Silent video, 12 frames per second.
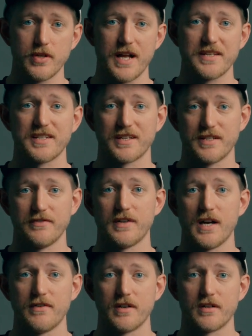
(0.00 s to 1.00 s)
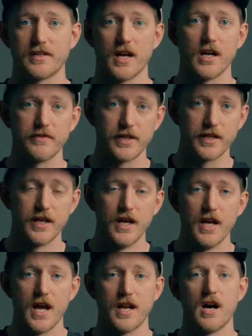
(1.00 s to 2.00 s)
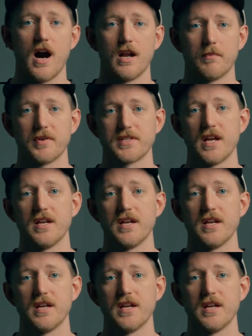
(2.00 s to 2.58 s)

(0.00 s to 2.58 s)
at 6,500 Kelvin and 100%